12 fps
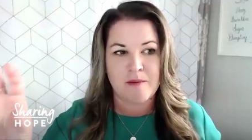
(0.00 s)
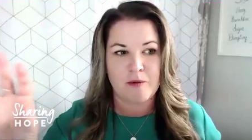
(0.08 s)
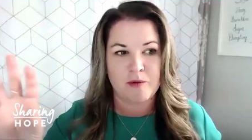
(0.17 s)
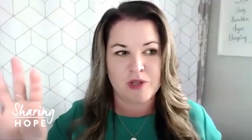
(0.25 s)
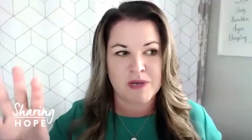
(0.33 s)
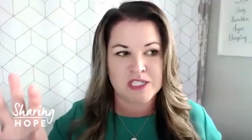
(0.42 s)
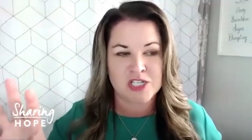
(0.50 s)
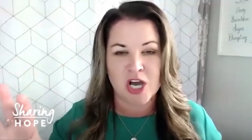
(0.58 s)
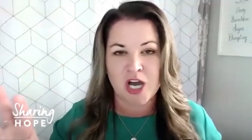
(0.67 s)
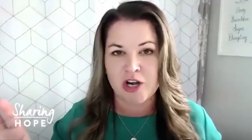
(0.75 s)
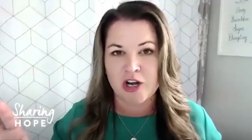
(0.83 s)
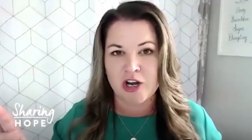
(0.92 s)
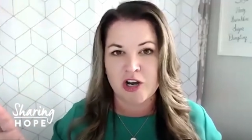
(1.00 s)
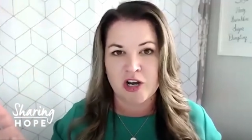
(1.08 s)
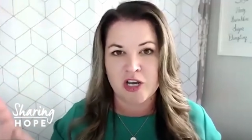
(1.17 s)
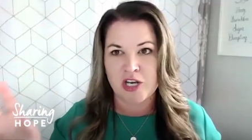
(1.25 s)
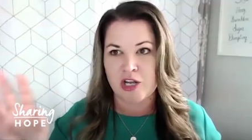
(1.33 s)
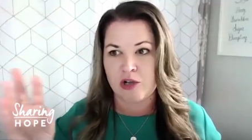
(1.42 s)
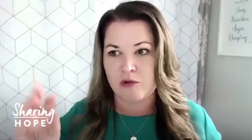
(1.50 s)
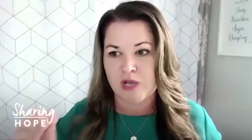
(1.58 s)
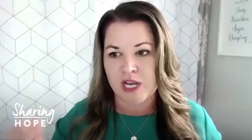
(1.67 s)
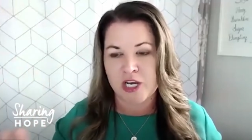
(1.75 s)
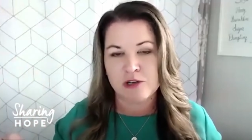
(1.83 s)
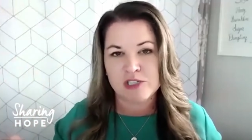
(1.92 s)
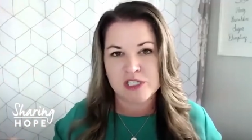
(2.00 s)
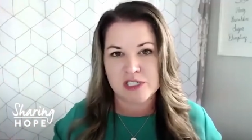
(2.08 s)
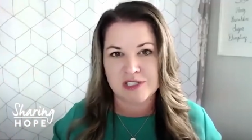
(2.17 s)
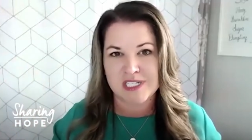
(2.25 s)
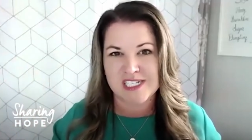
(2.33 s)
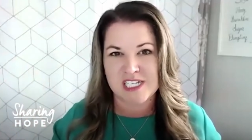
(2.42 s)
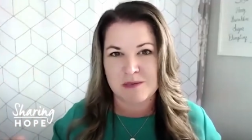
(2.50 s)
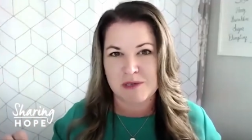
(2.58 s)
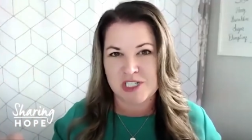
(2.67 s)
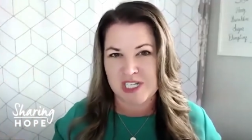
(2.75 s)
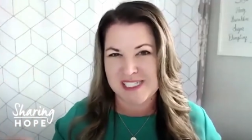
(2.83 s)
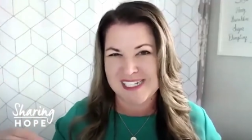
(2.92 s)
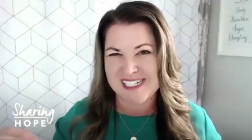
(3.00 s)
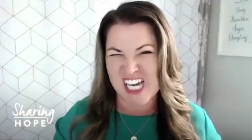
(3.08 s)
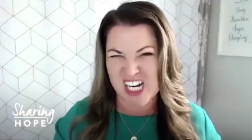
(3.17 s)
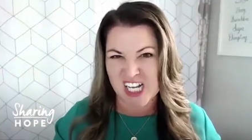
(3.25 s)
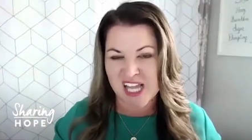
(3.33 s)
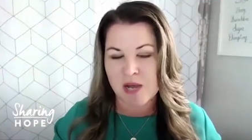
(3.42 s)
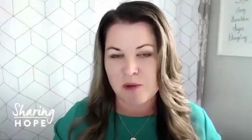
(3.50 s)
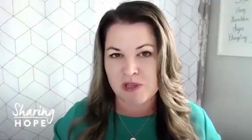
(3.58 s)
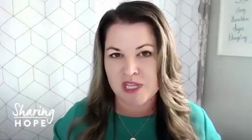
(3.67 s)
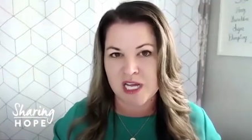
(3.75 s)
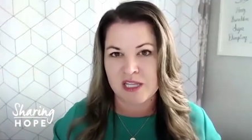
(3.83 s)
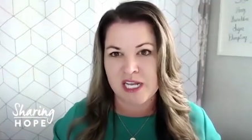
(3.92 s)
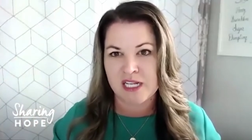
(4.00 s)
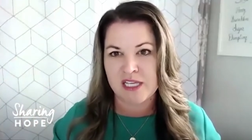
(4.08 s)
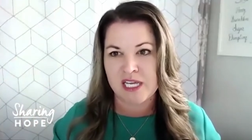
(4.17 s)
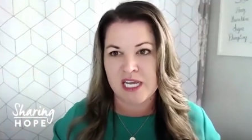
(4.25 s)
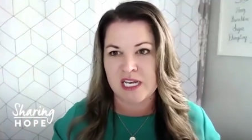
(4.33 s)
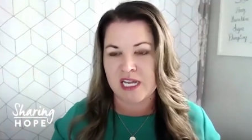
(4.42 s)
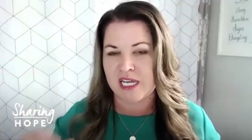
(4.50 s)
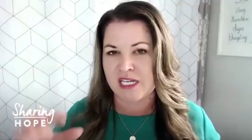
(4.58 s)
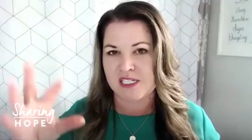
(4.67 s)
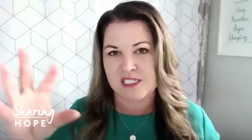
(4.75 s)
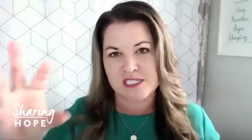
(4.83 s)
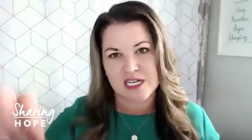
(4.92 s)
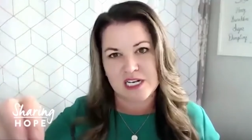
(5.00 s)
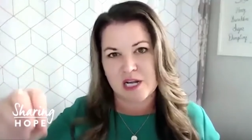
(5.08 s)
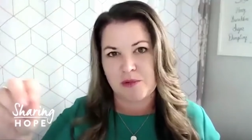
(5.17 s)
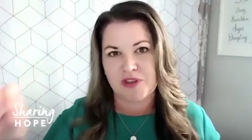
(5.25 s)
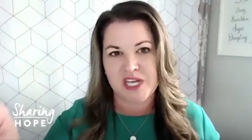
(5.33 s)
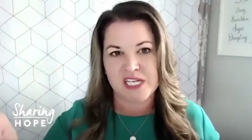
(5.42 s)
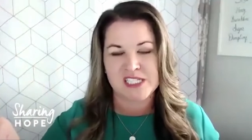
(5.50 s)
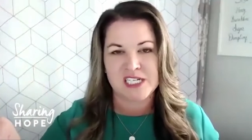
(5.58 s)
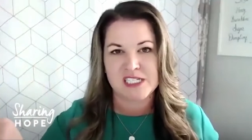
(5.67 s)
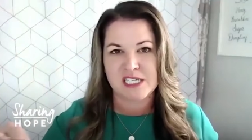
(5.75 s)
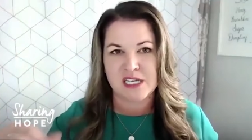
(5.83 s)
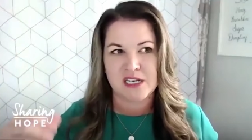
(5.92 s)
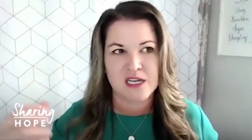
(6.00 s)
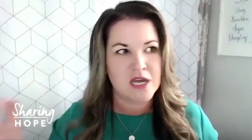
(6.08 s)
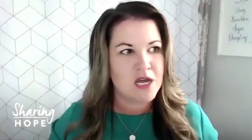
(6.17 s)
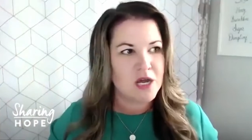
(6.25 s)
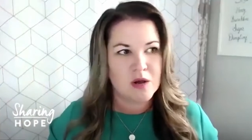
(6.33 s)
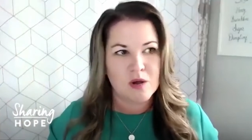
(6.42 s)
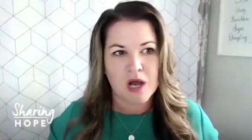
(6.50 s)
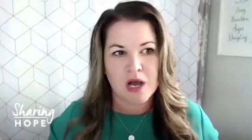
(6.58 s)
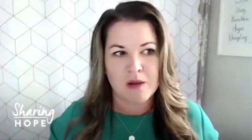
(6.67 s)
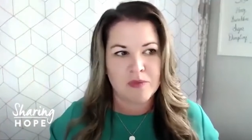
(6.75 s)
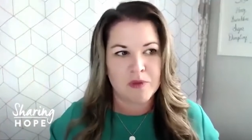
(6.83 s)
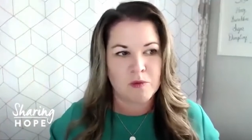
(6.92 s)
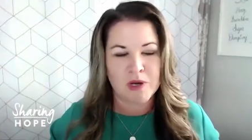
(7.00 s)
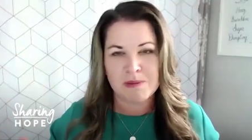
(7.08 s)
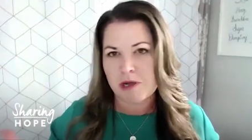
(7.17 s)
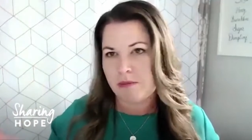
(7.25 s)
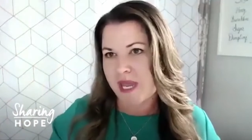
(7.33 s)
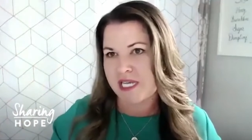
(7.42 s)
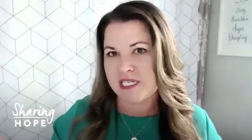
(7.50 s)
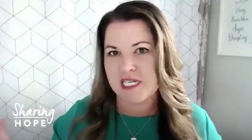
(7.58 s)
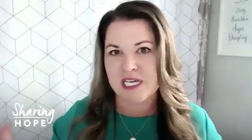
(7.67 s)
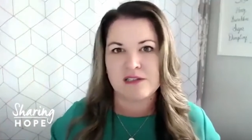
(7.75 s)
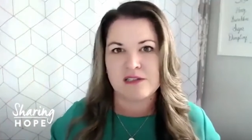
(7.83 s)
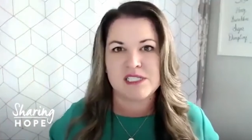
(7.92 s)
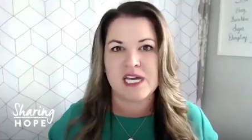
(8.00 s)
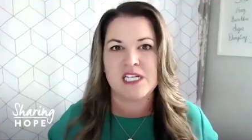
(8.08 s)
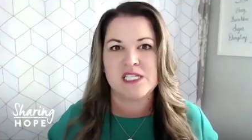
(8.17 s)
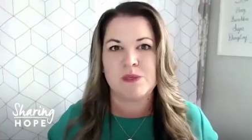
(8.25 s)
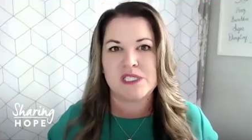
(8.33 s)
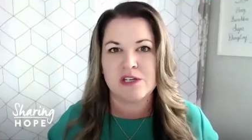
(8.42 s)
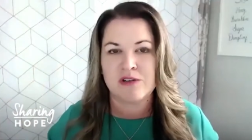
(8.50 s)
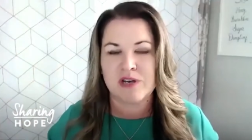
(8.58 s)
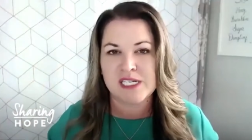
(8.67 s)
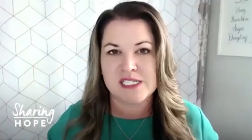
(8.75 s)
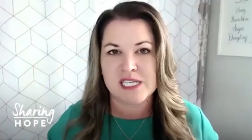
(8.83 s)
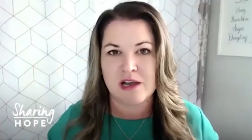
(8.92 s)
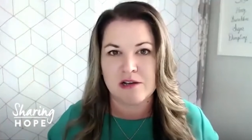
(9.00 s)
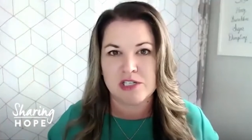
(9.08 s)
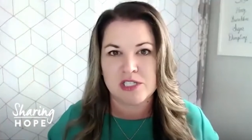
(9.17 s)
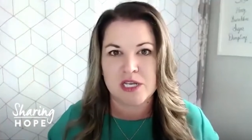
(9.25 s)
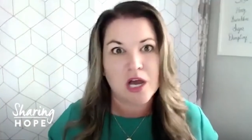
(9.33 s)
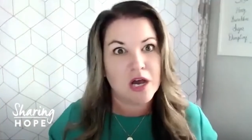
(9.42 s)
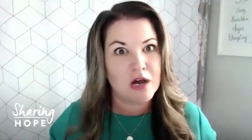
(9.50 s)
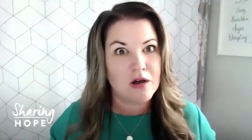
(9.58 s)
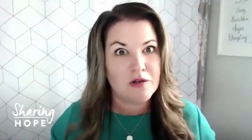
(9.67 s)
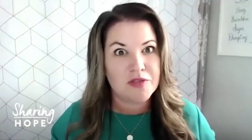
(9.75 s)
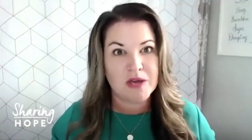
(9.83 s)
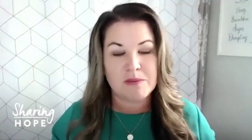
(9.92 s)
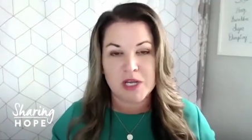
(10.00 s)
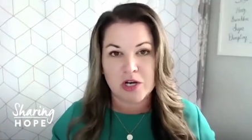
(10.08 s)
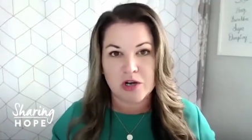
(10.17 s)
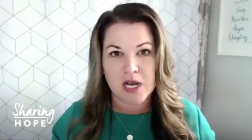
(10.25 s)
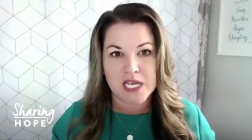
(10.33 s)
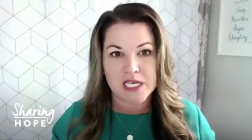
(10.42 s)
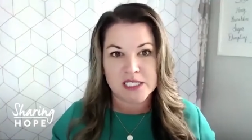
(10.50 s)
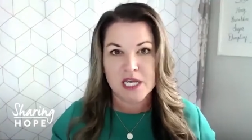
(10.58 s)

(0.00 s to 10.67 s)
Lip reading: With my daughter, I know she's artistic, but she hasn't done a lot with that lately. And I had said a couple things, and I said, "What about painting outside? It's been so nice out." And she said, "Oh, that'd be great."